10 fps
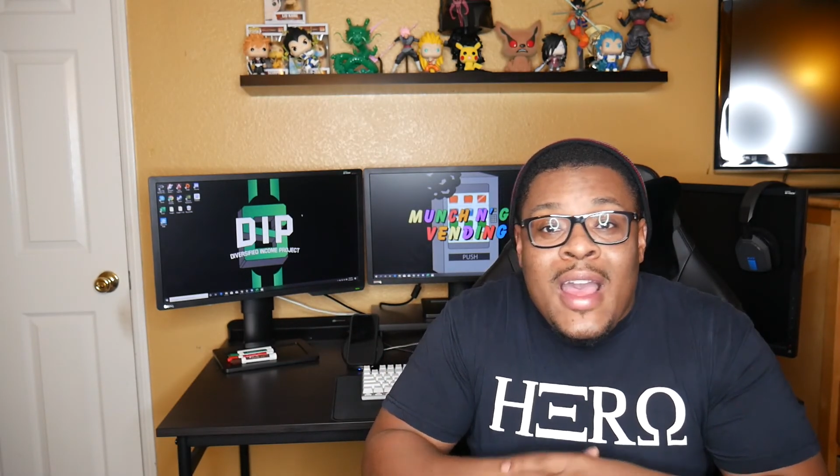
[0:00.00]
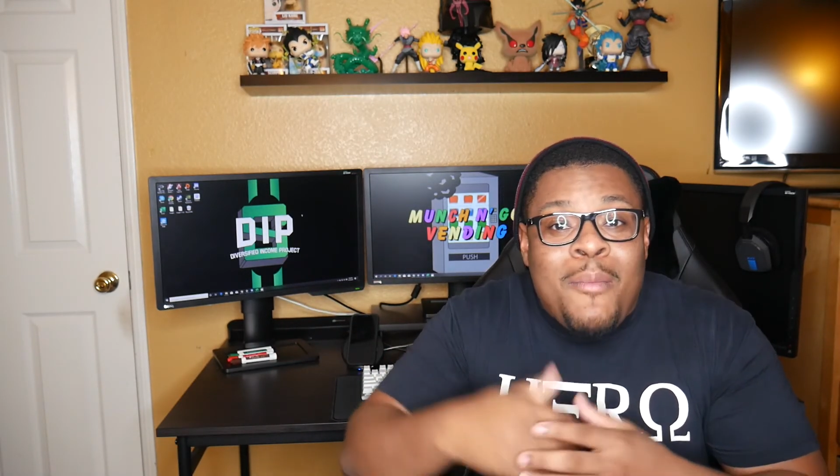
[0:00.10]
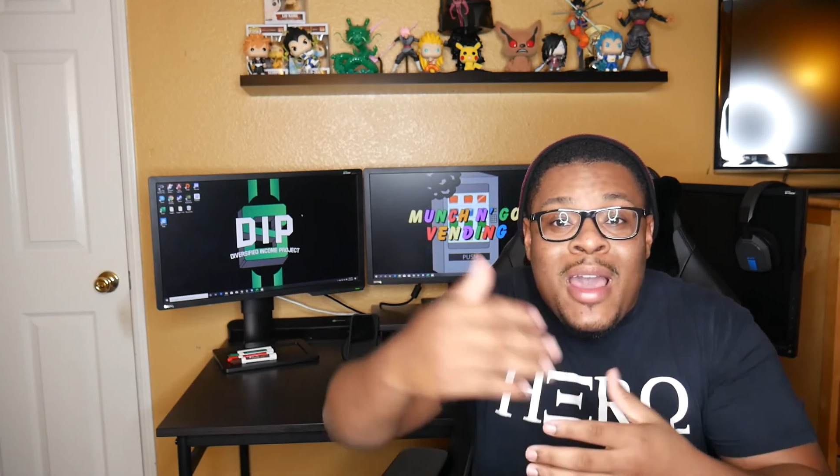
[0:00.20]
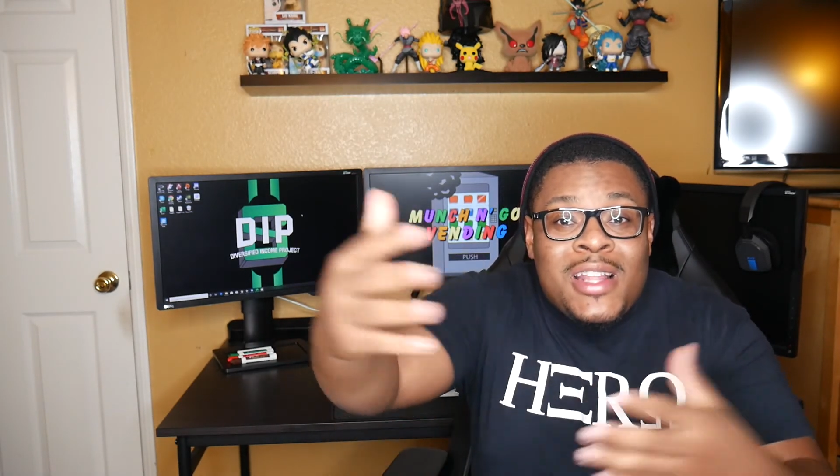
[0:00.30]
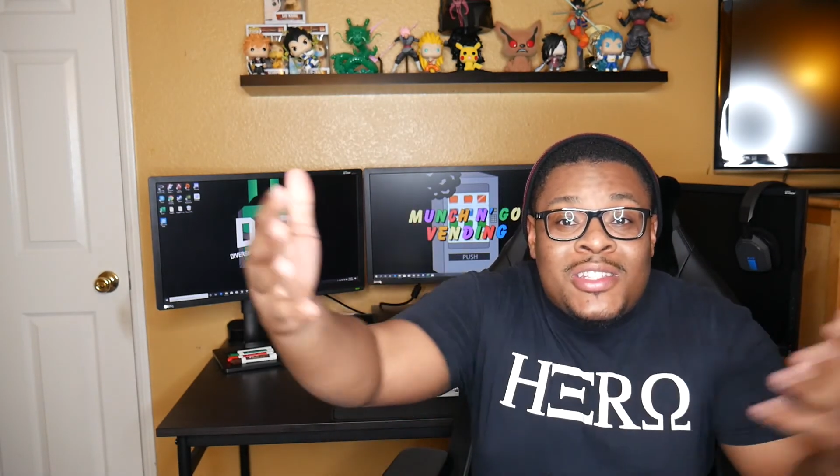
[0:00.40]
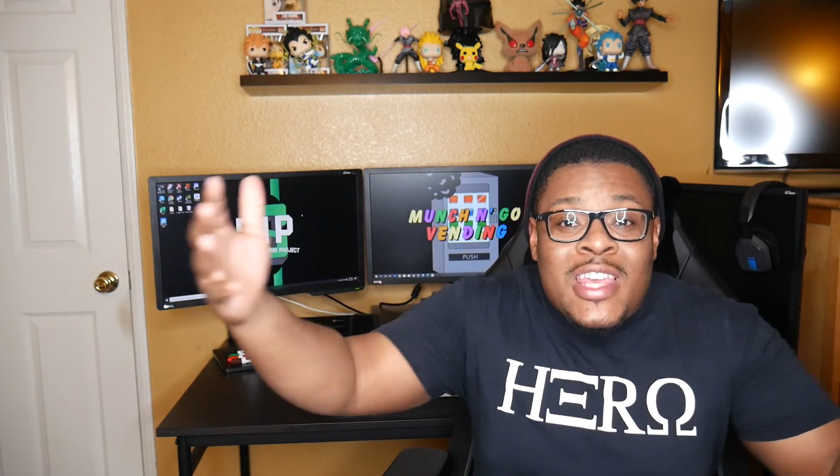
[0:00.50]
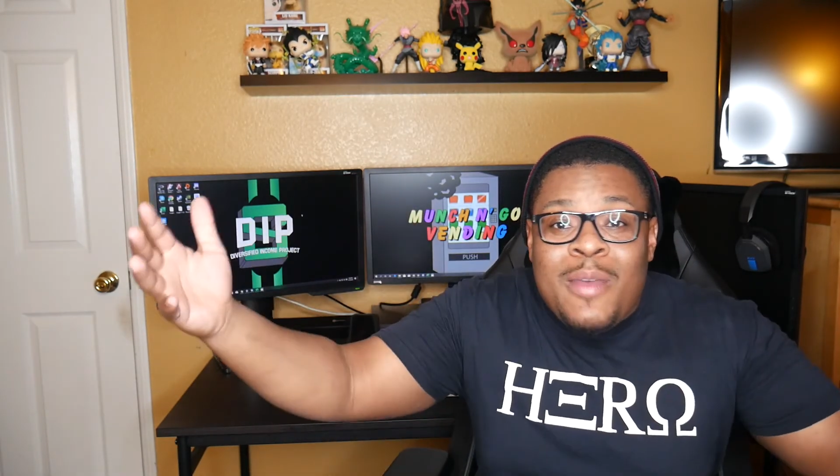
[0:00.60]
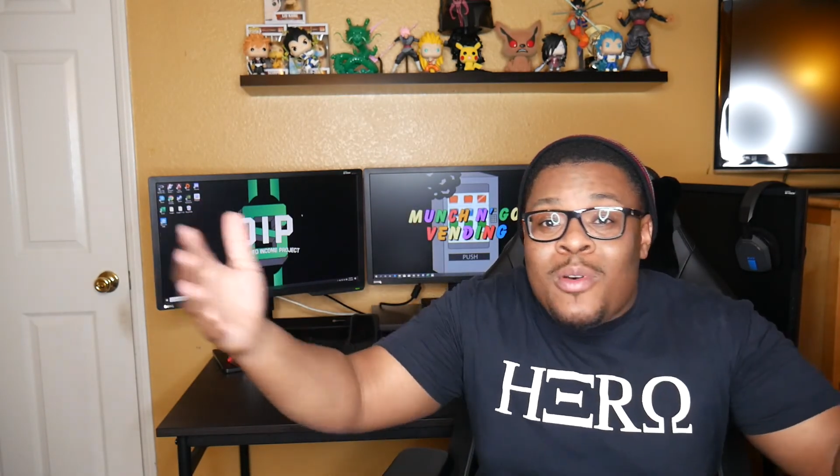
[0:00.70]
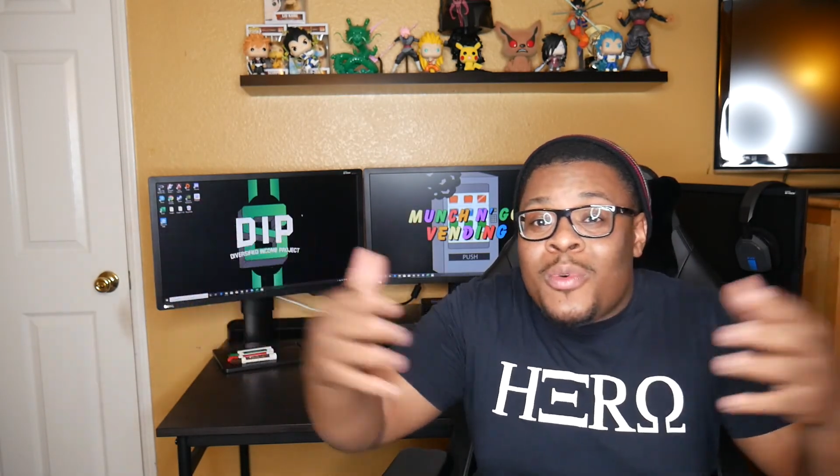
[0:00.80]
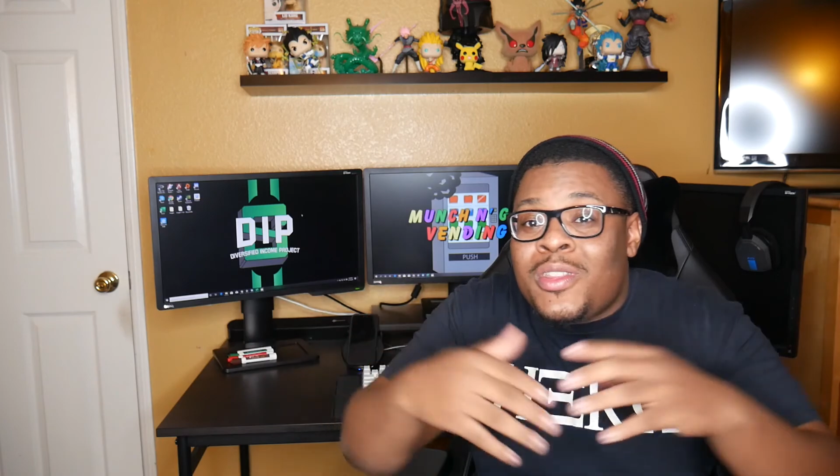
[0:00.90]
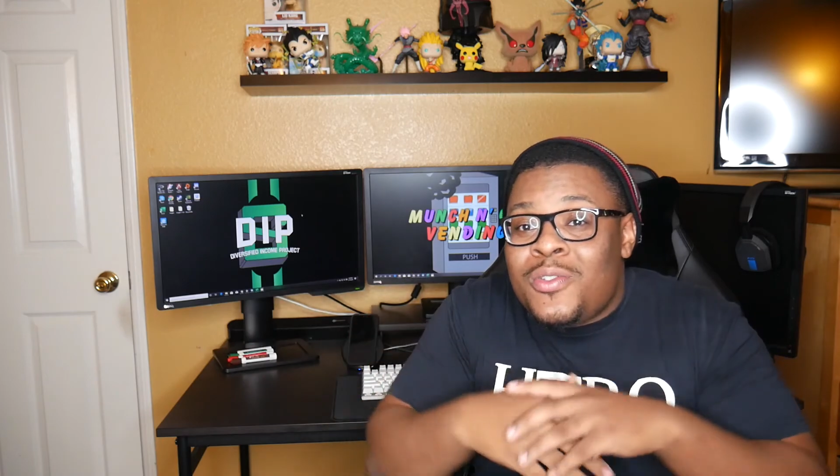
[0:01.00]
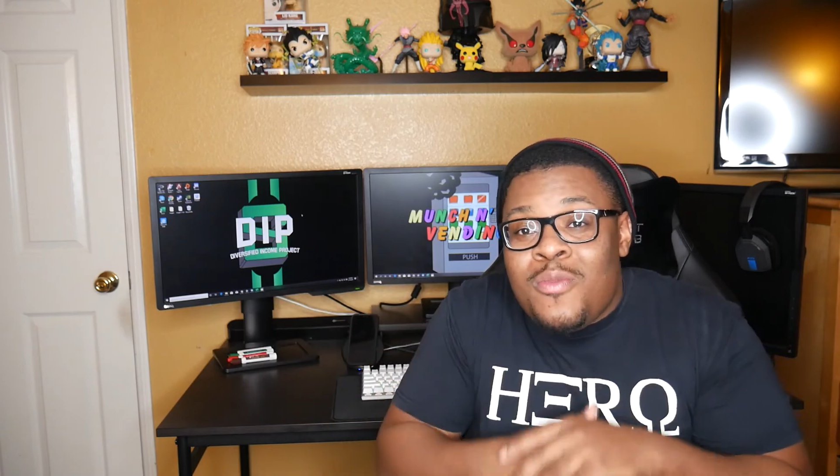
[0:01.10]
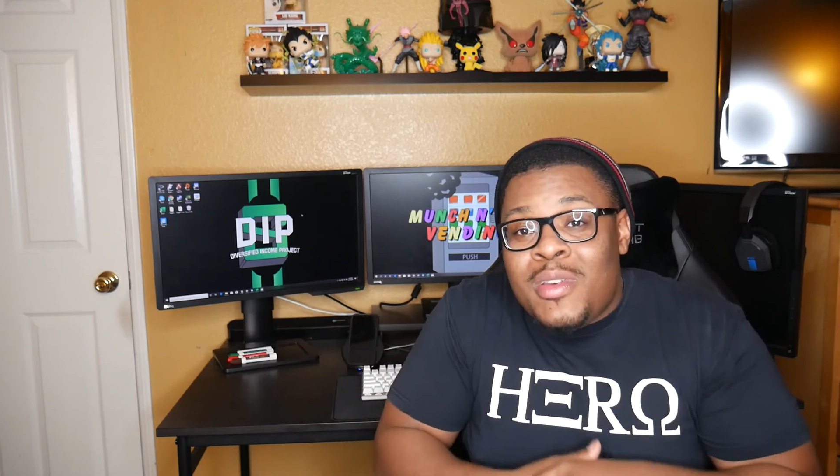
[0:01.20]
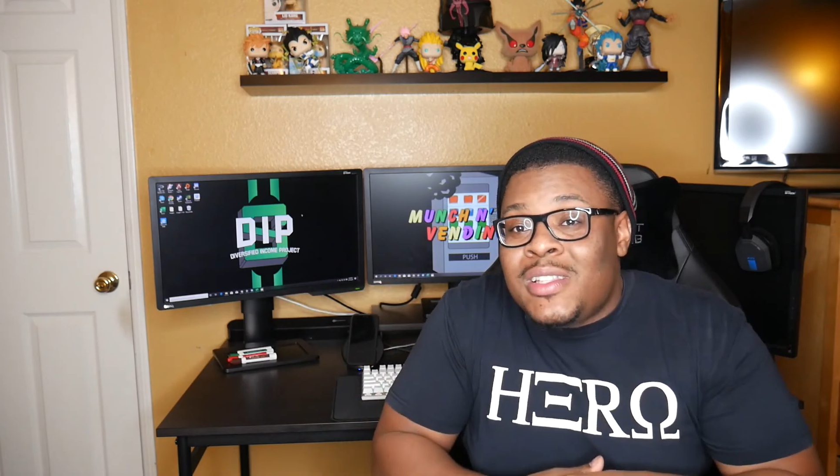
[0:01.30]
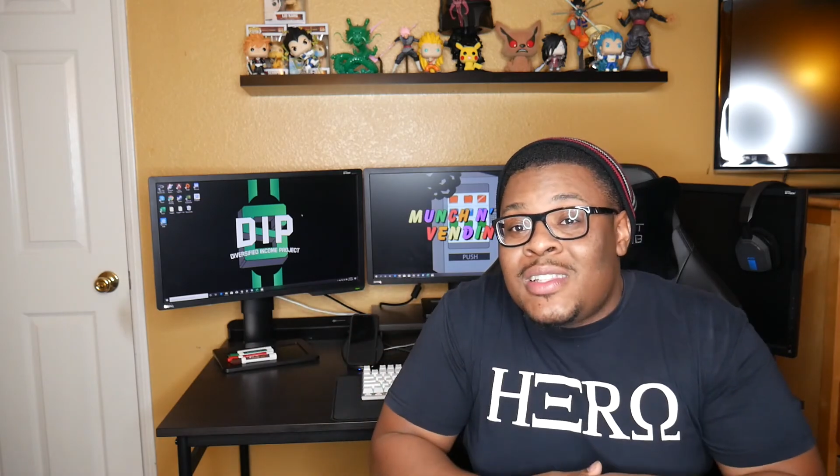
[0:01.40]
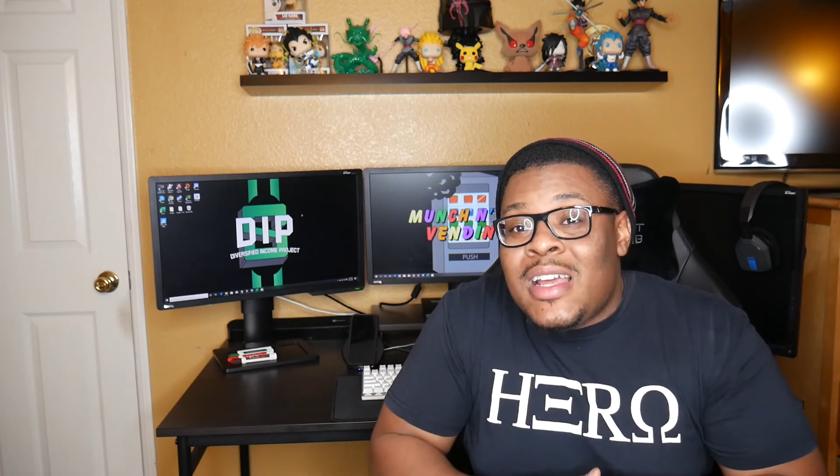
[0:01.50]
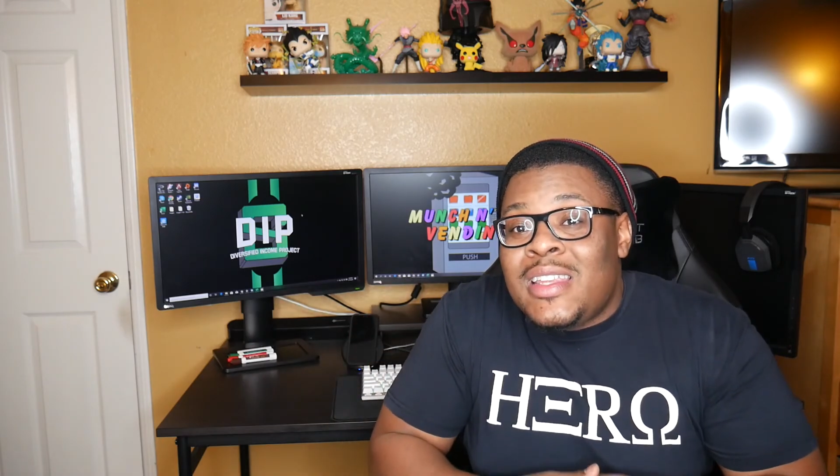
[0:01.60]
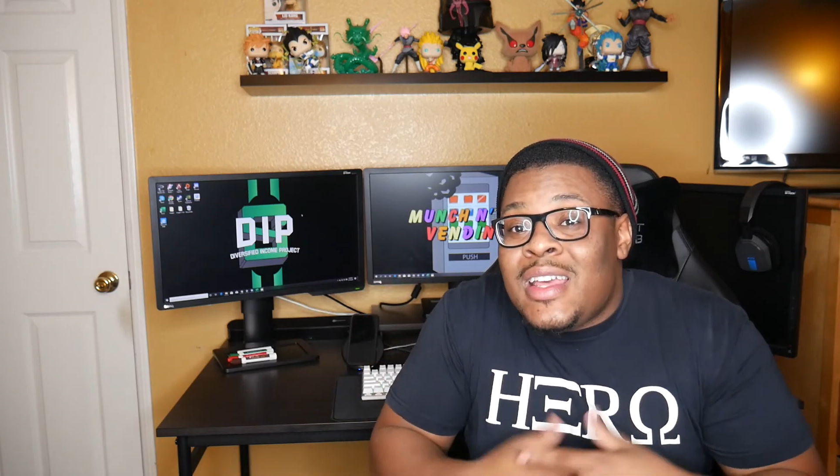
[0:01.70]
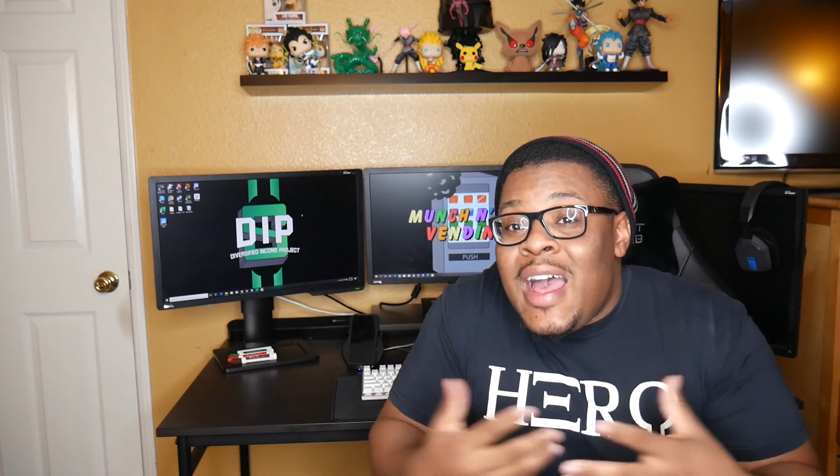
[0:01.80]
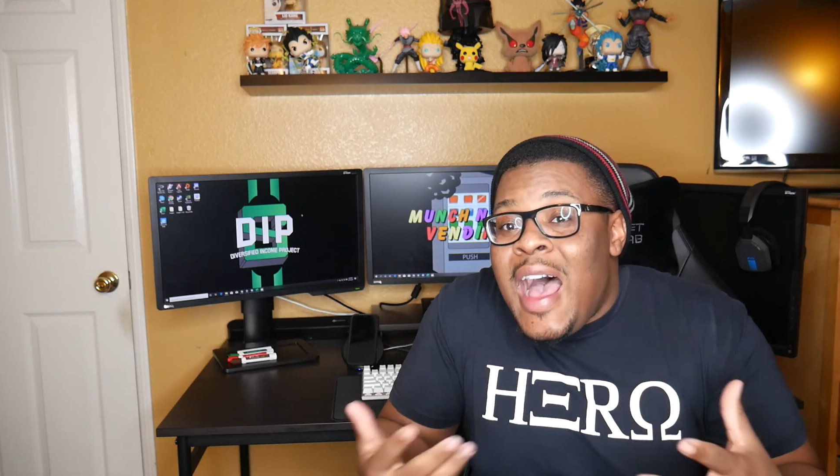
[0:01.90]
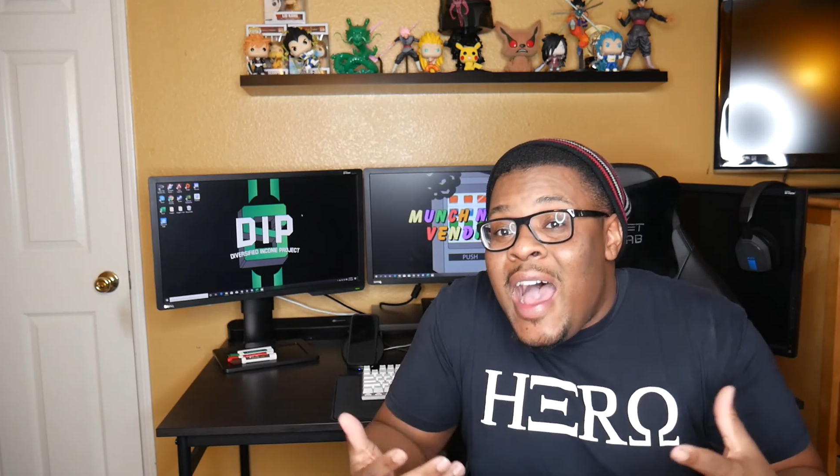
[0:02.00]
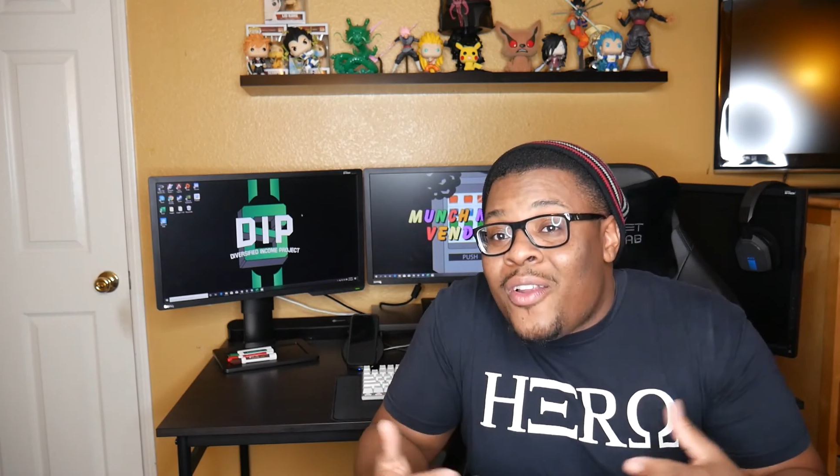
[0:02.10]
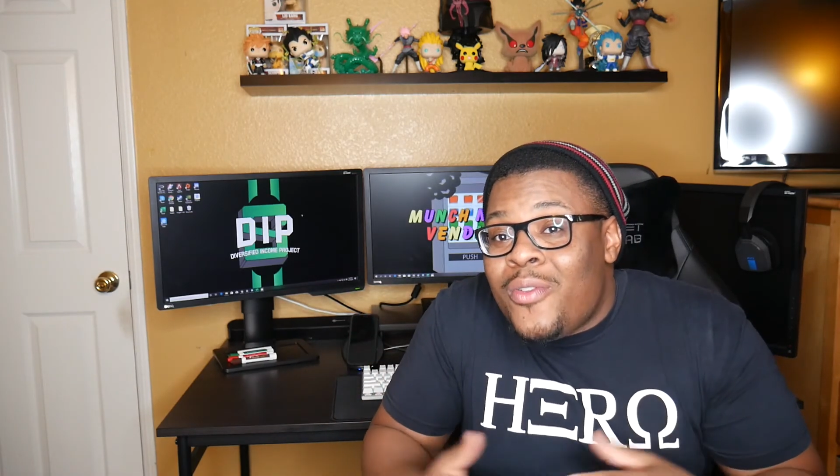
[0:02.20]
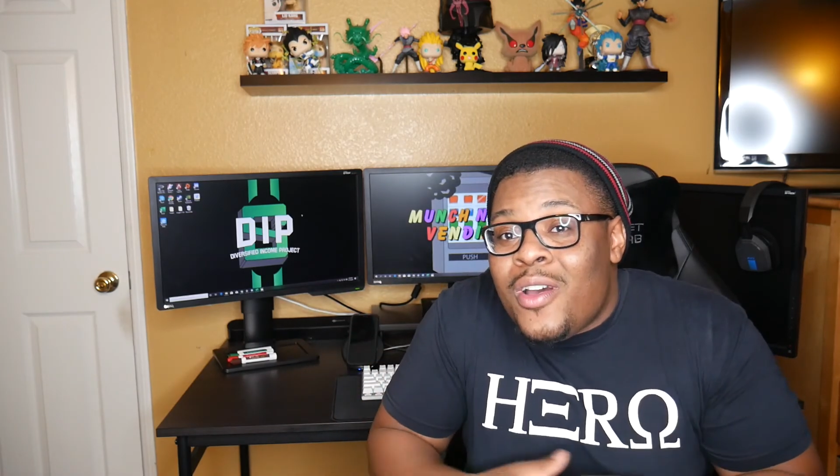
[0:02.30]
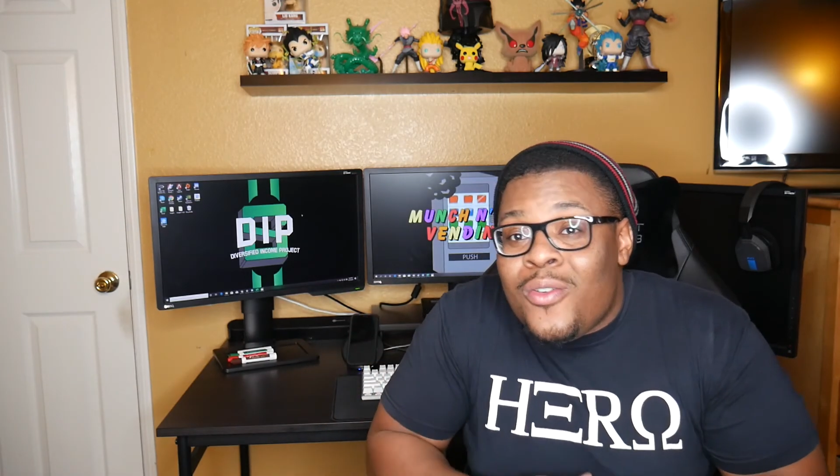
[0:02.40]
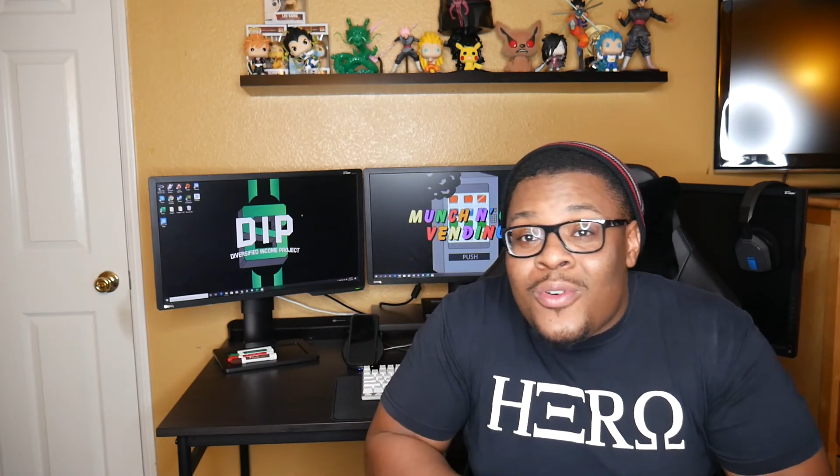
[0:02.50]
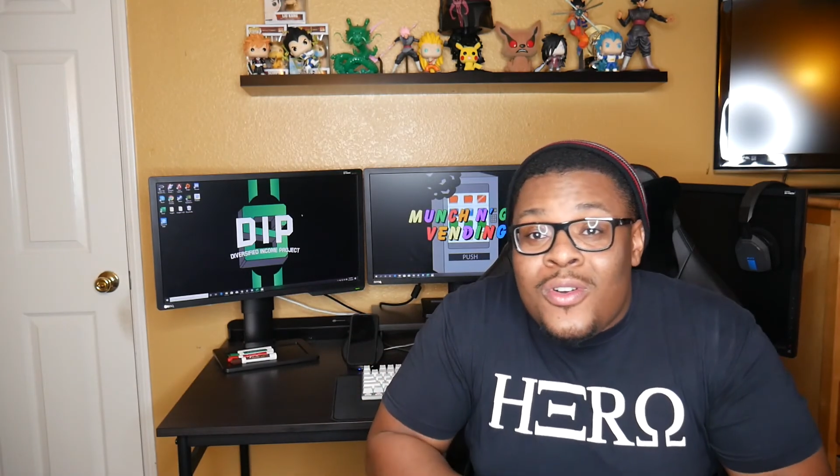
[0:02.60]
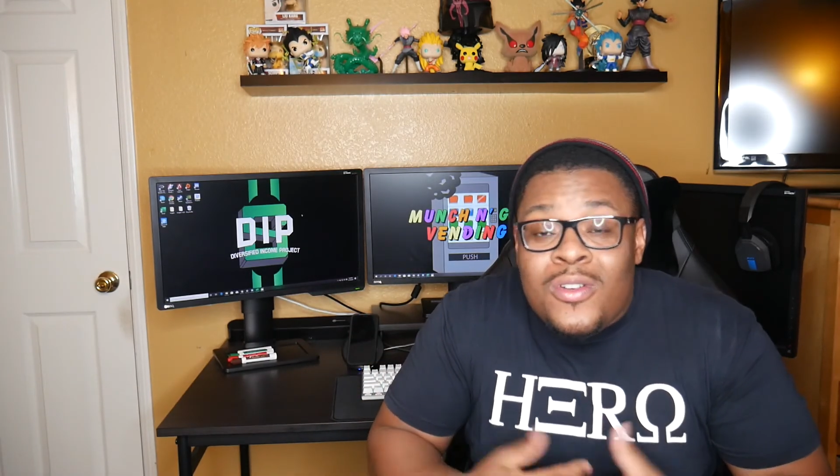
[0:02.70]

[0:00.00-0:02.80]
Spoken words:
I might have just came up with a new business idea. I don't know.